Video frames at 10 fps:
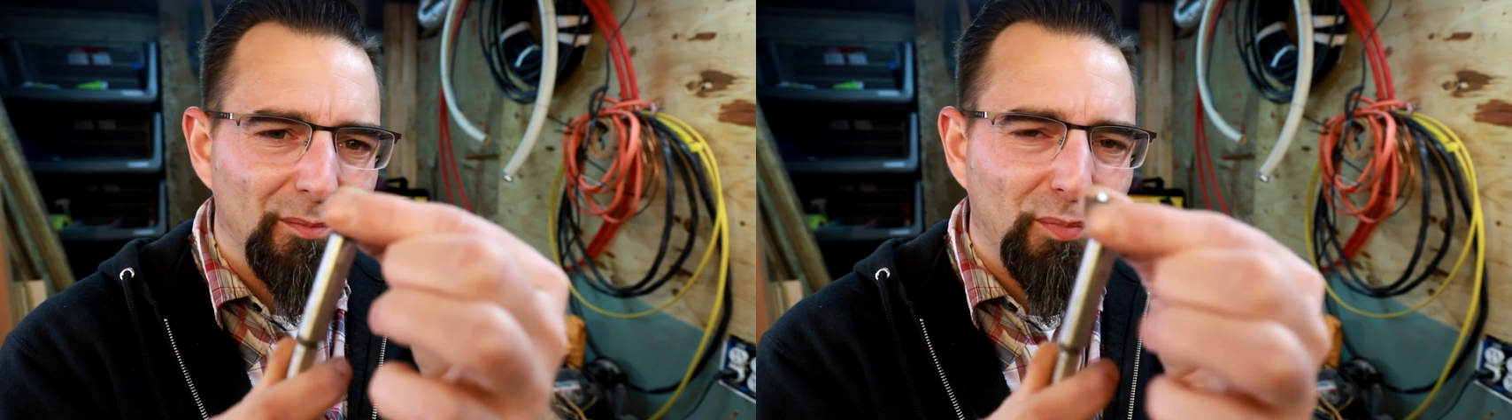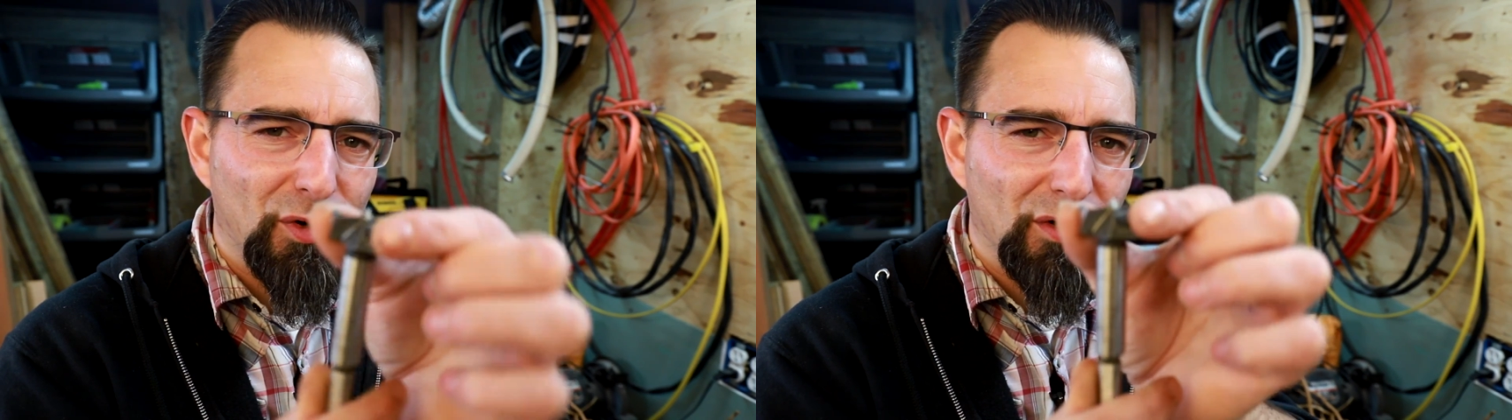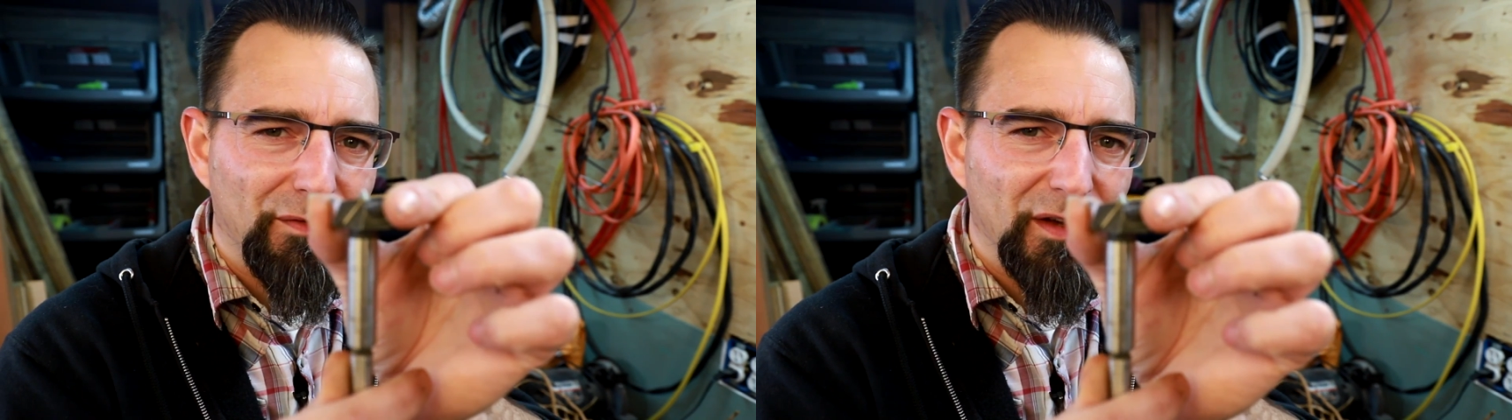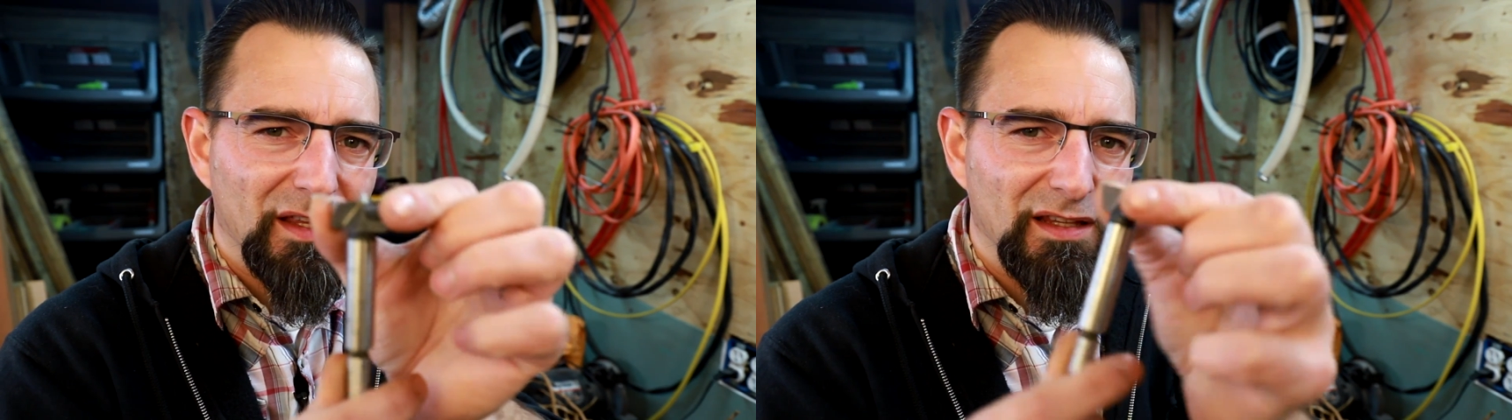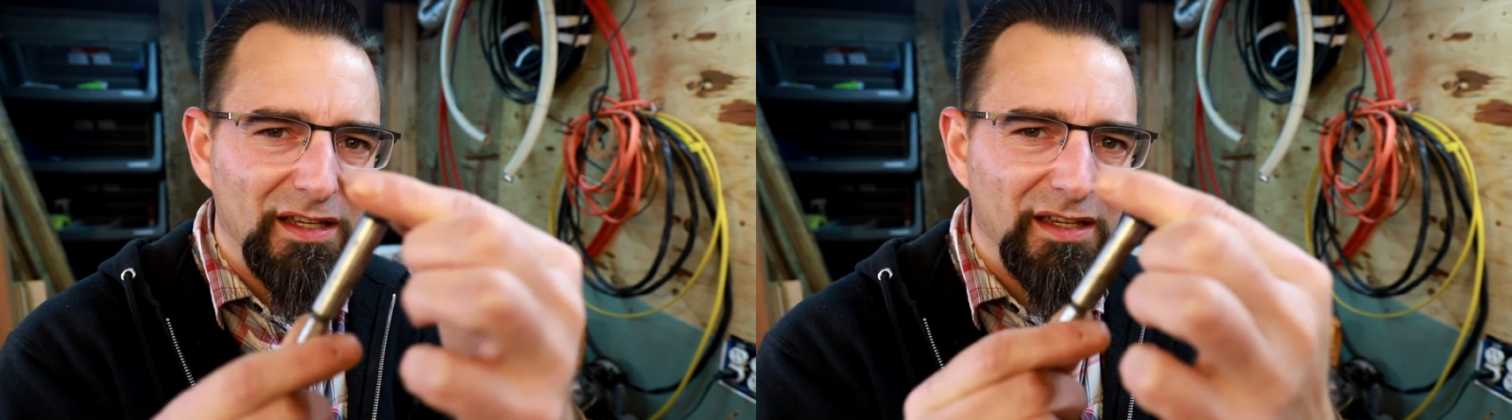
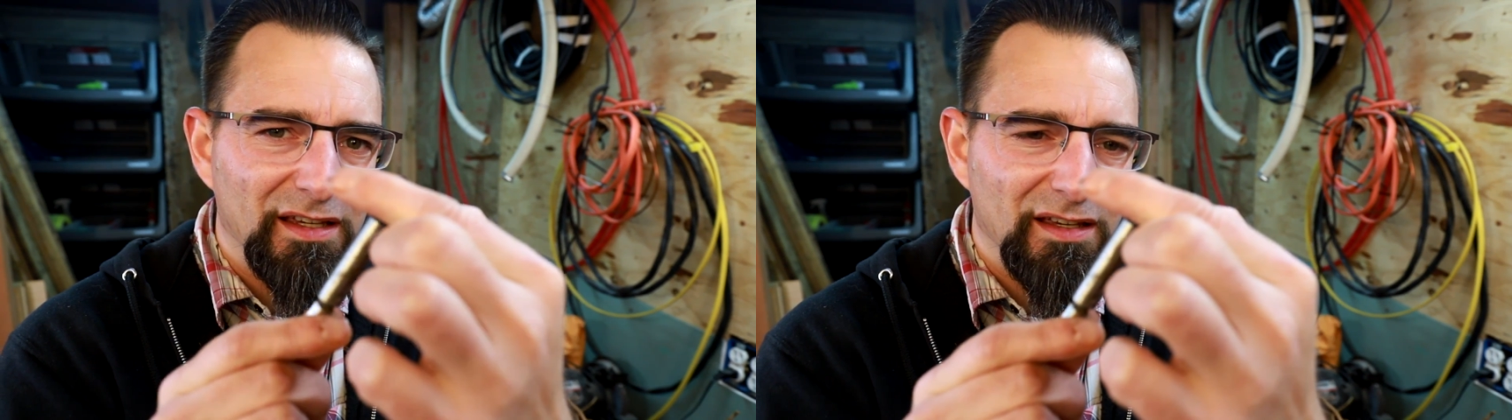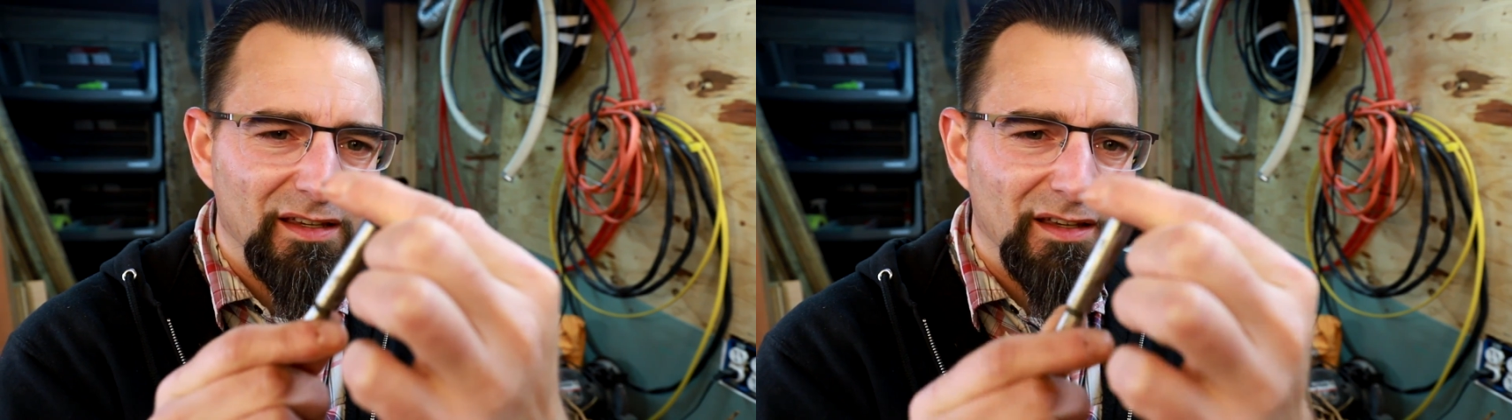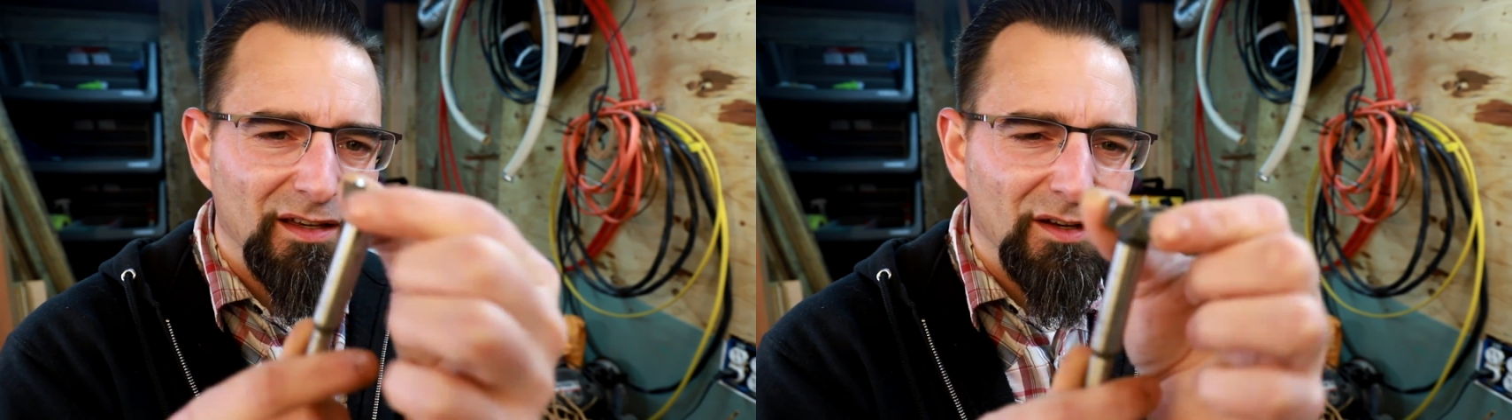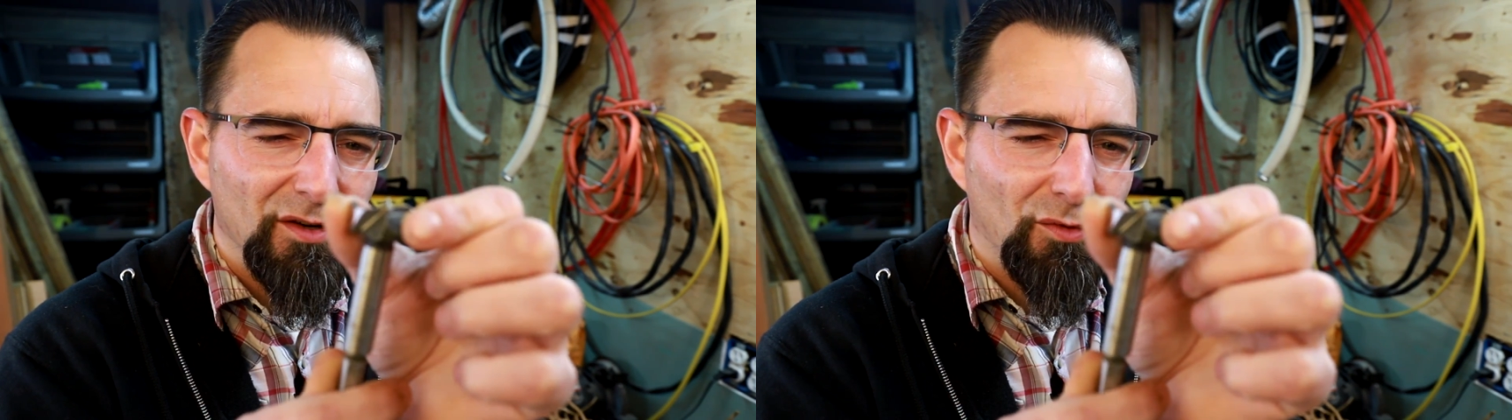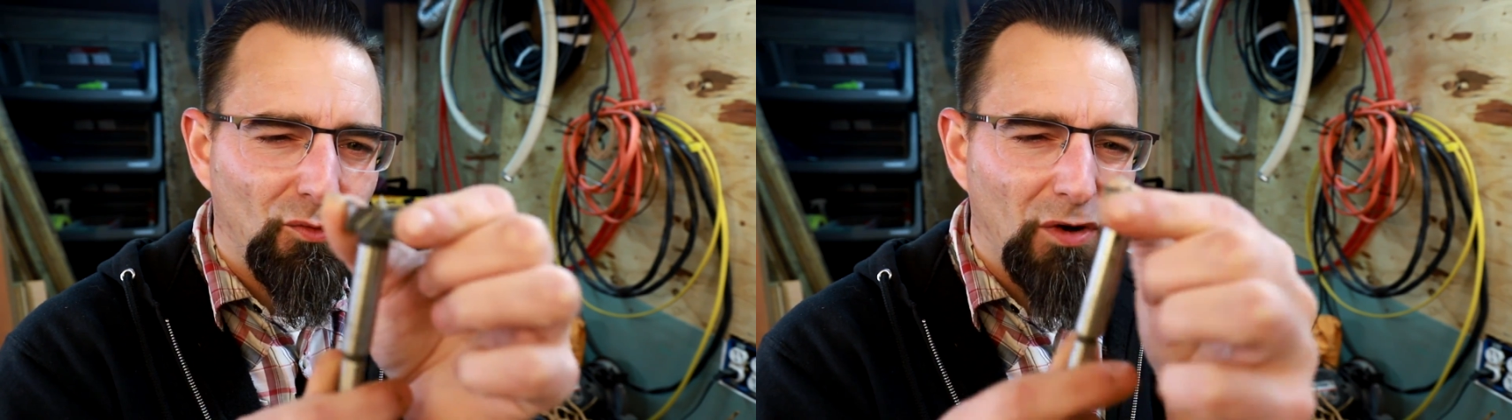perfectly
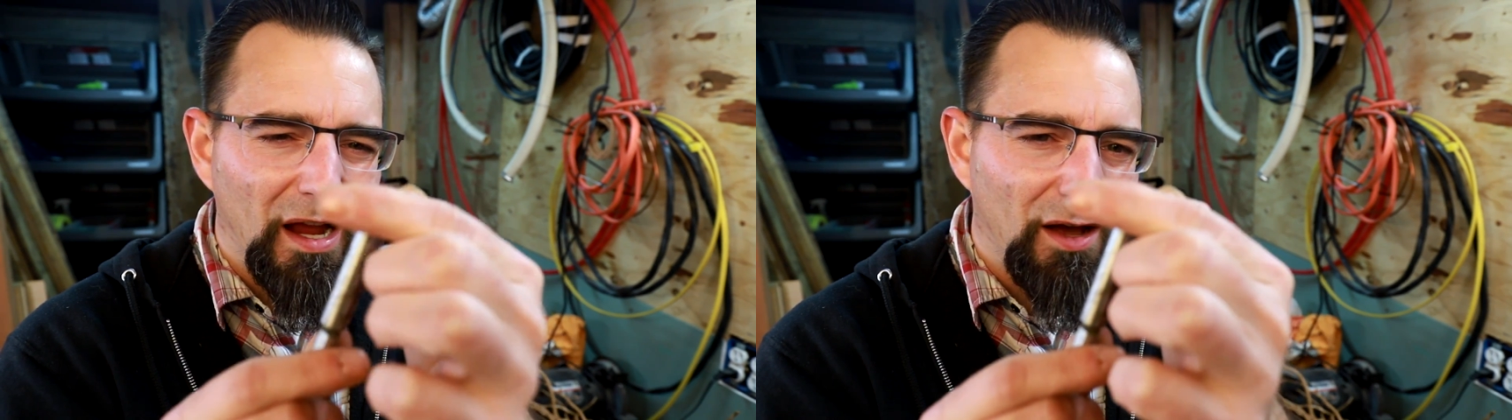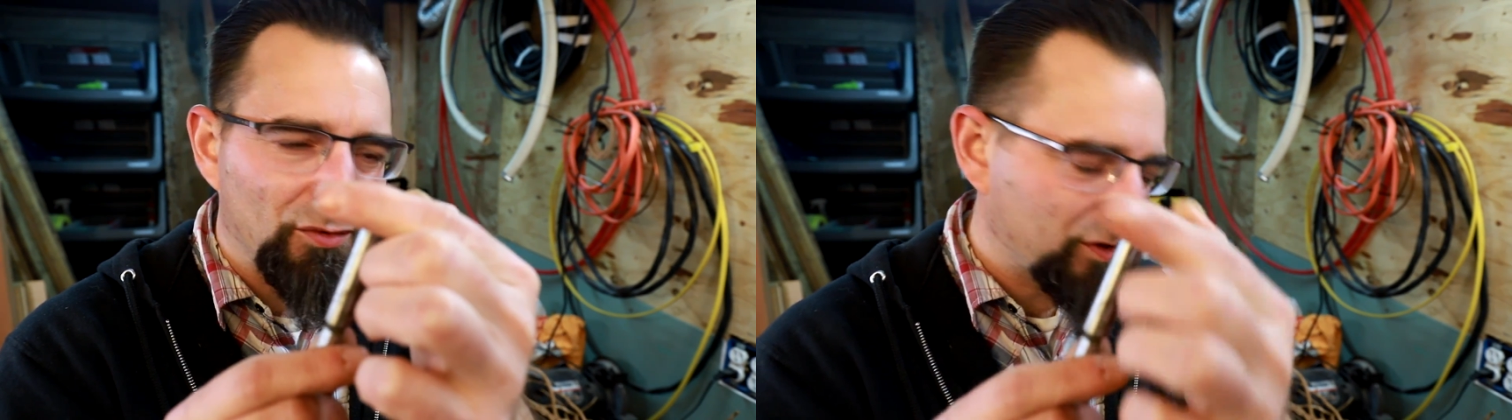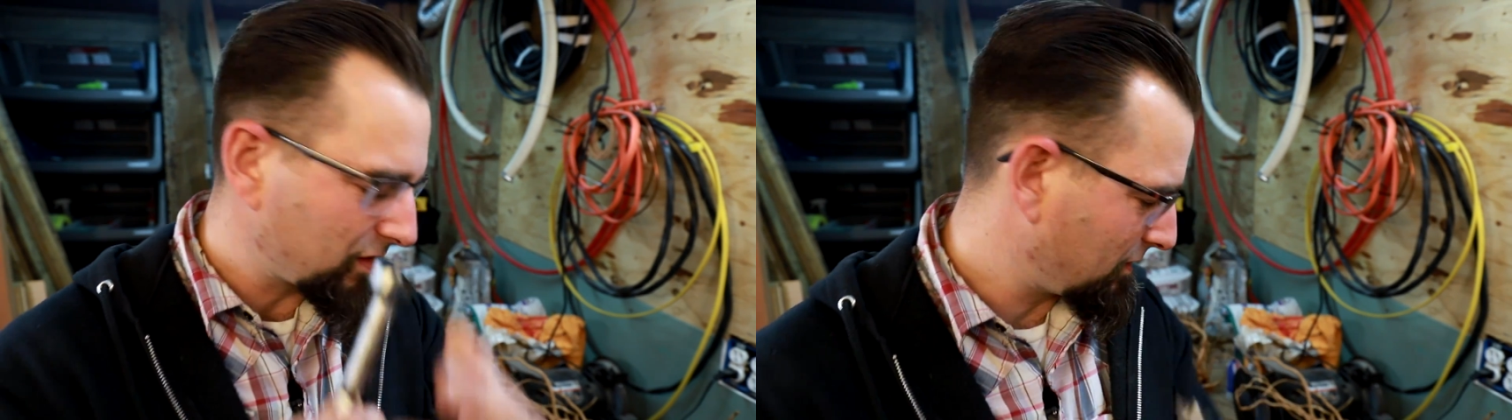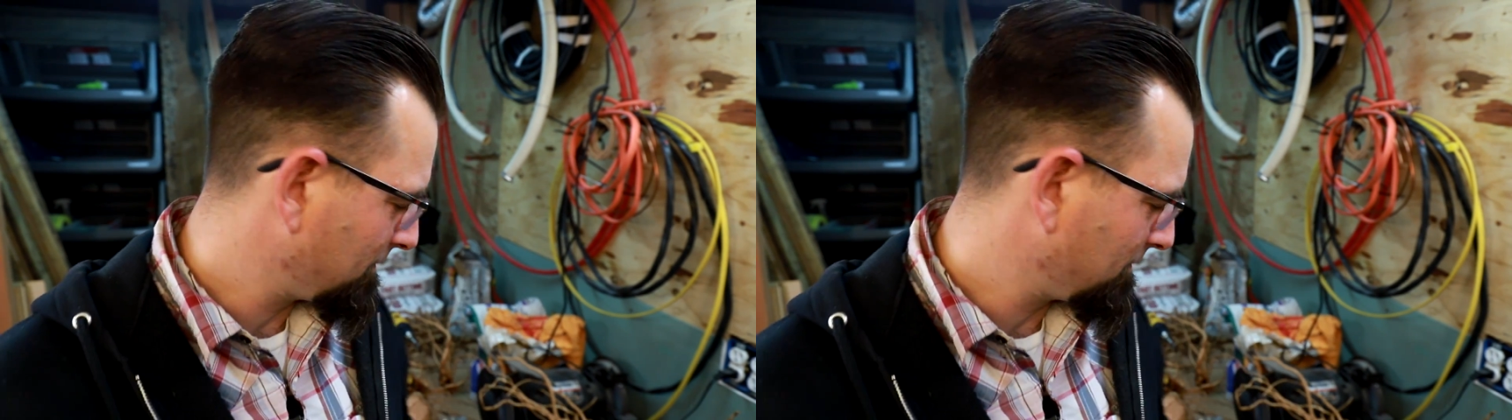round